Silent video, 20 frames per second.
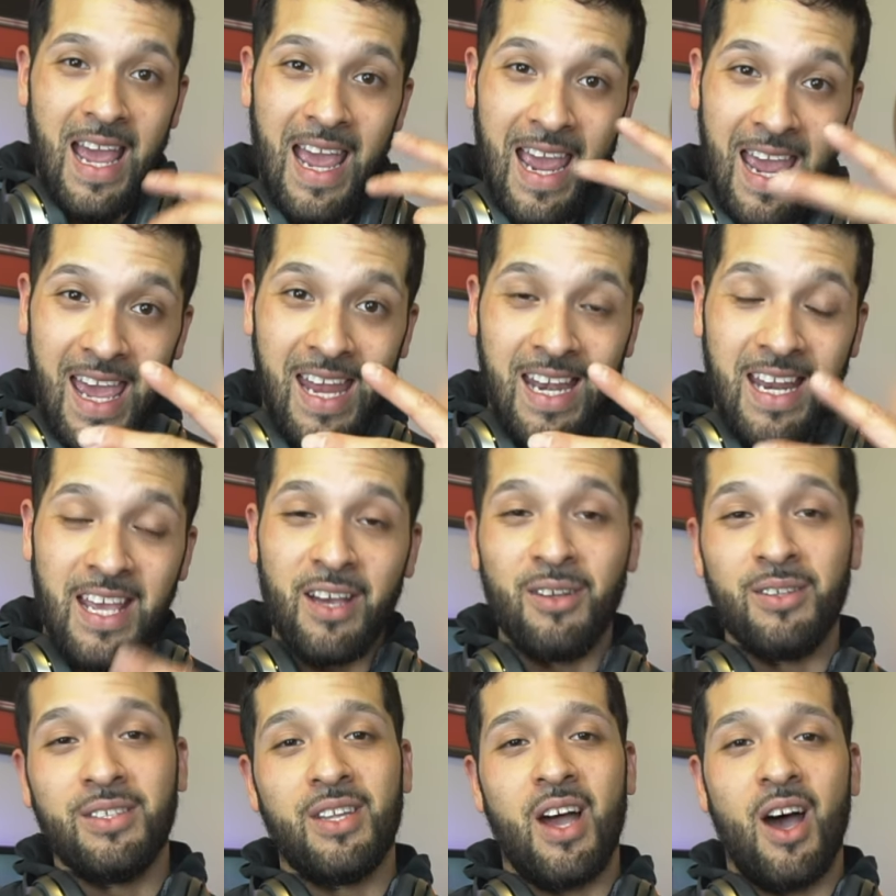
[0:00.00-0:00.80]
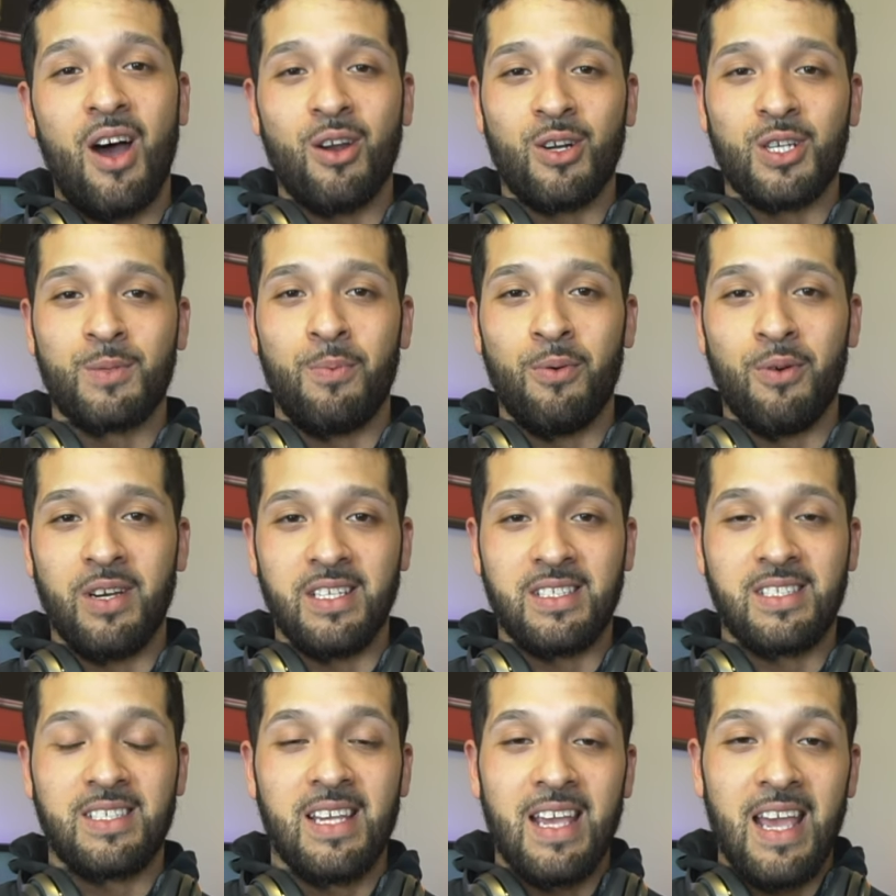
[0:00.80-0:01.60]
and Hilton Honors
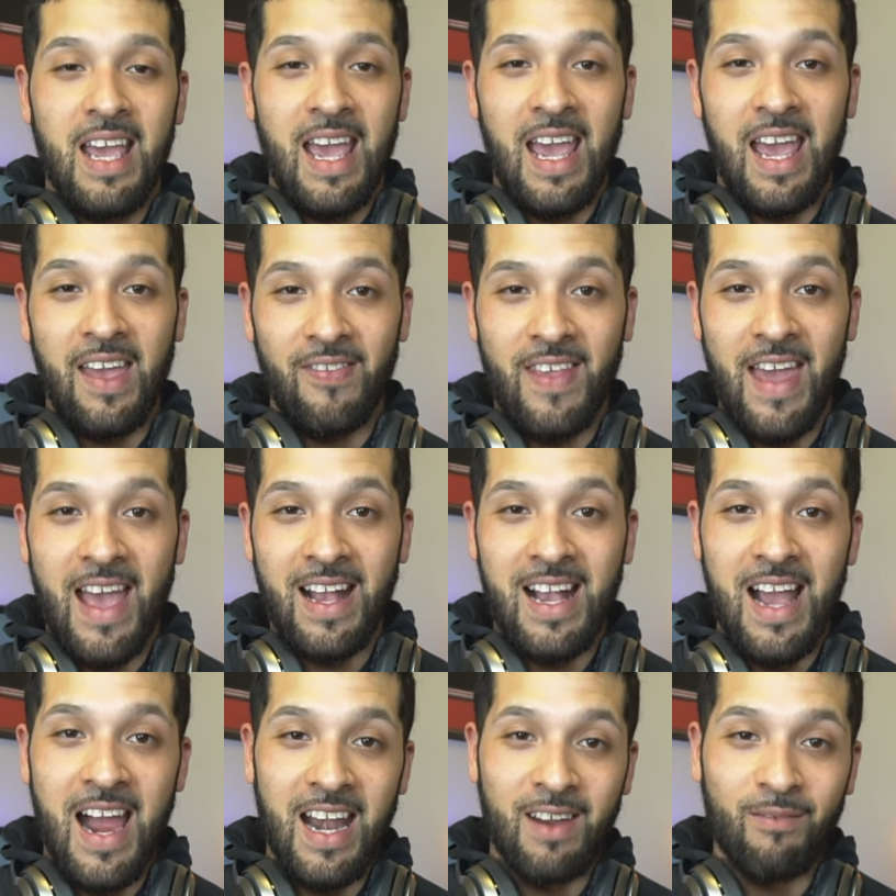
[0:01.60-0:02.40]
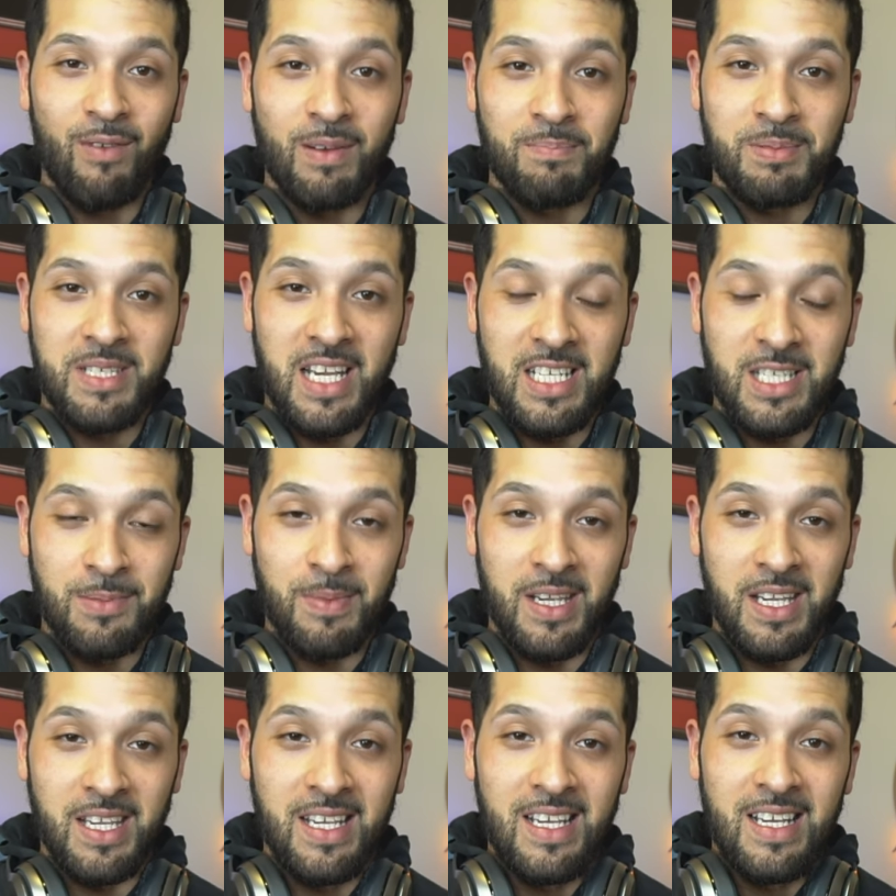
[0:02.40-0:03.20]
points, and that kind of upsets
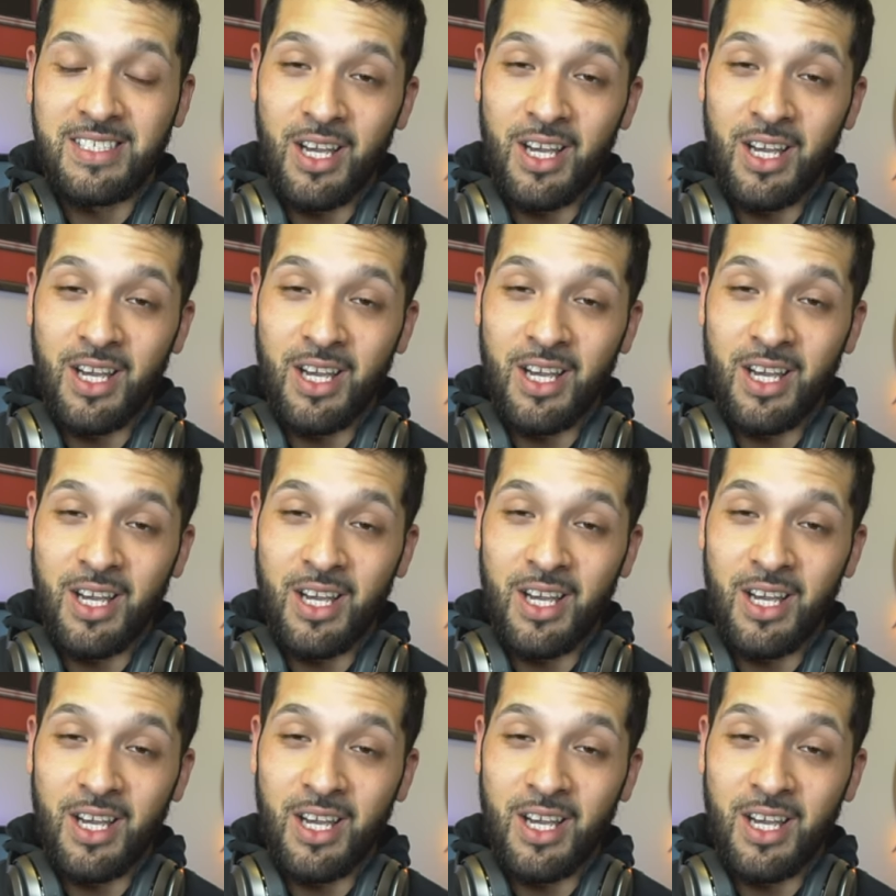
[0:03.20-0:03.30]
me.